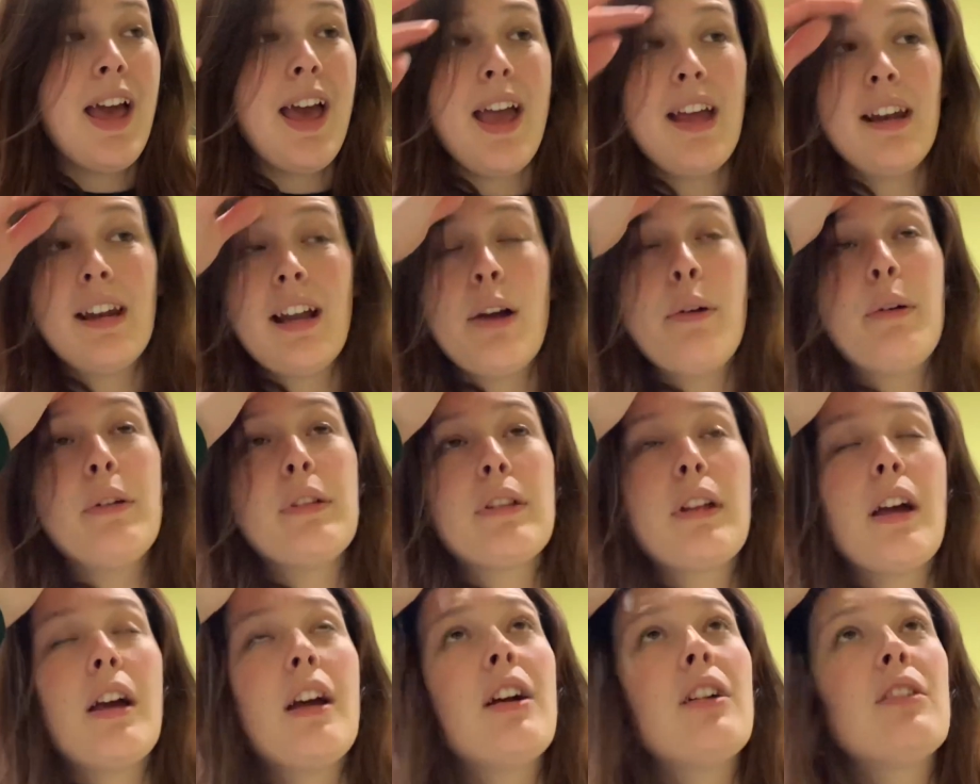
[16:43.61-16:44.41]
And I
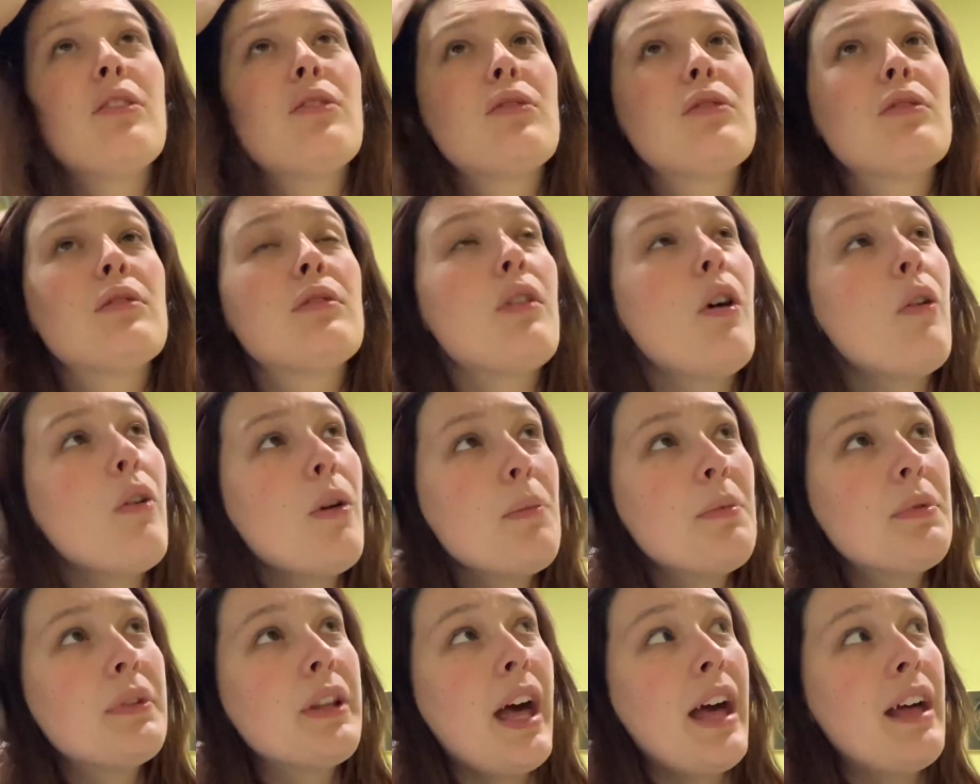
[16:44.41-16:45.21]
was so
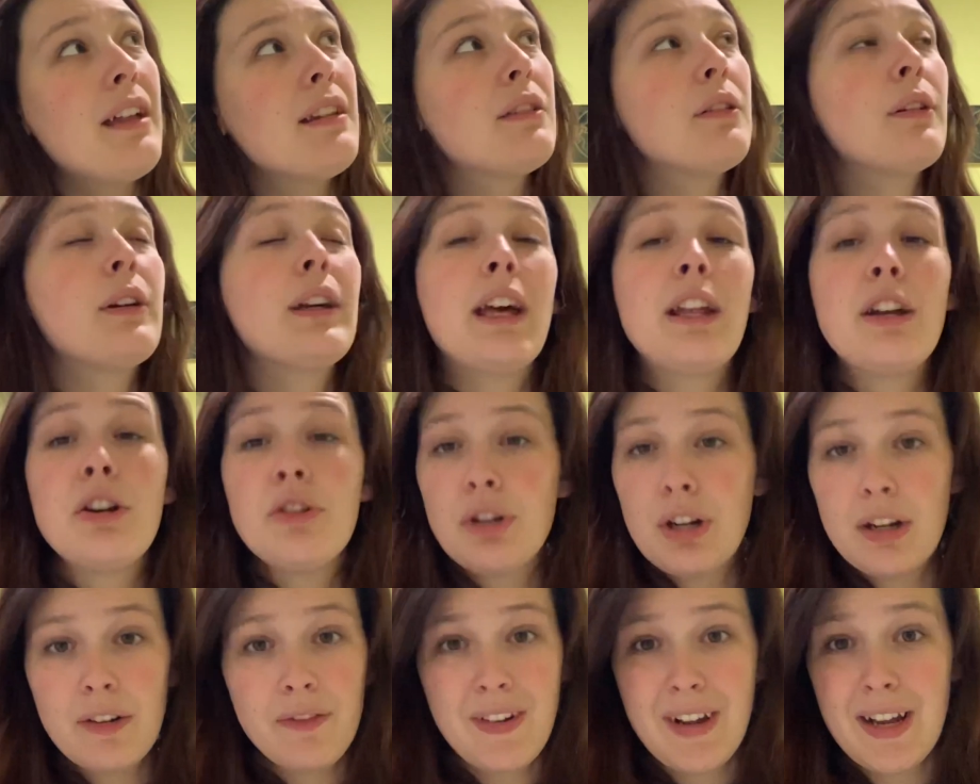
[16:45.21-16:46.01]
upset. So I had to
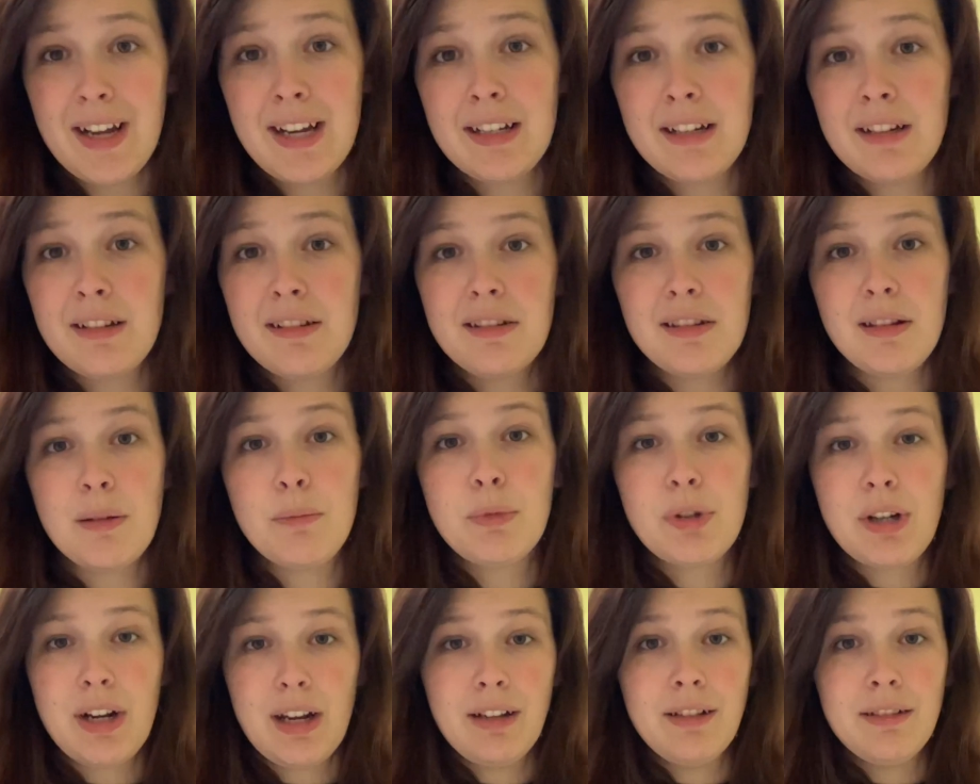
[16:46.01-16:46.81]
try to find
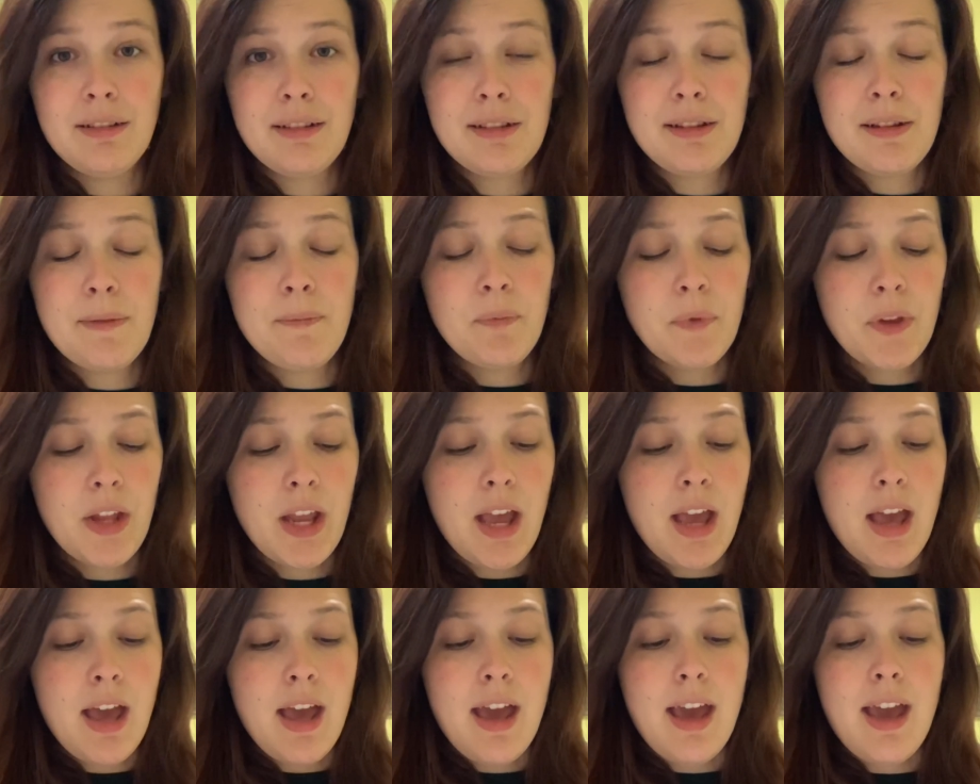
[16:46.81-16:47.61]
somewhere else.
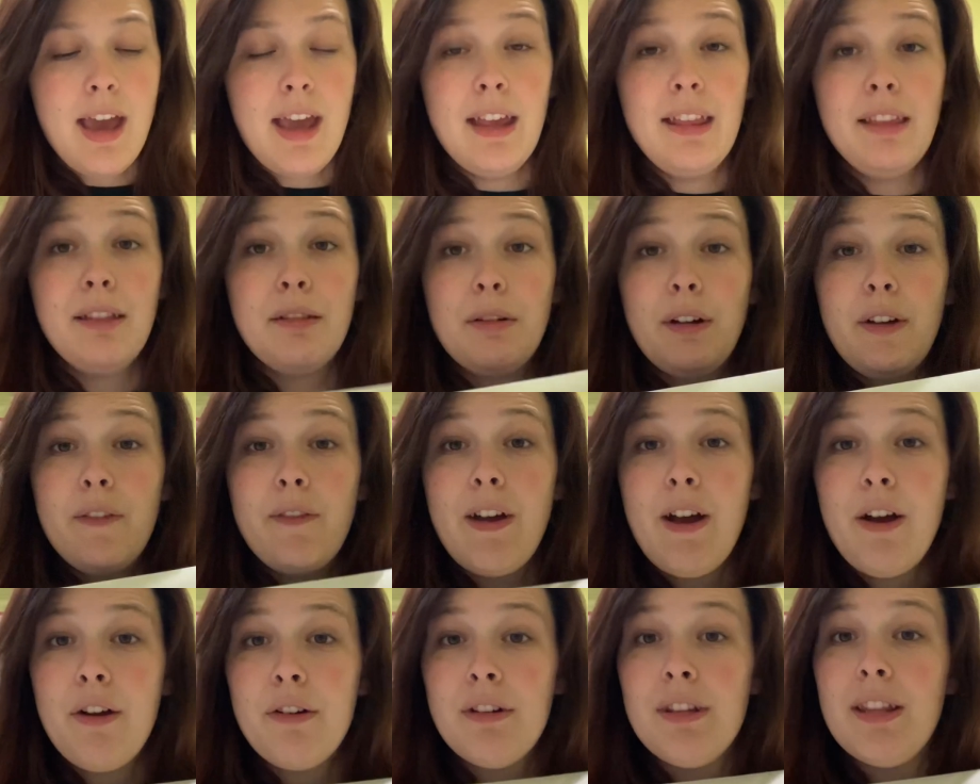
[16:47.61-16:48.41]
And so I
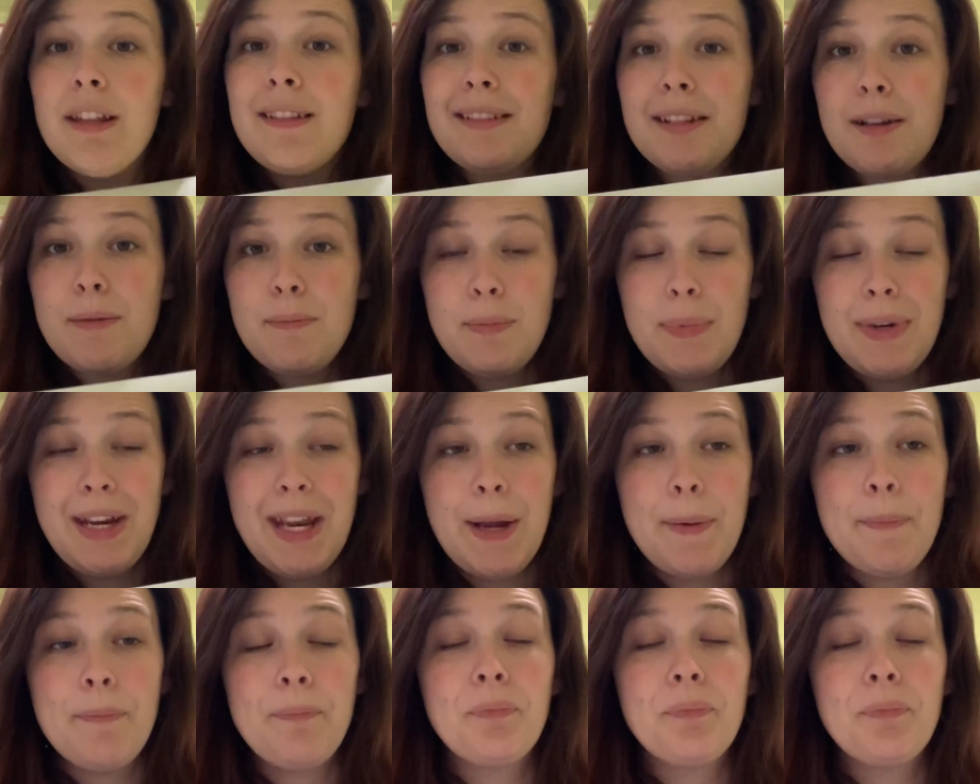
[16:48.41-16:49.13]
found this company.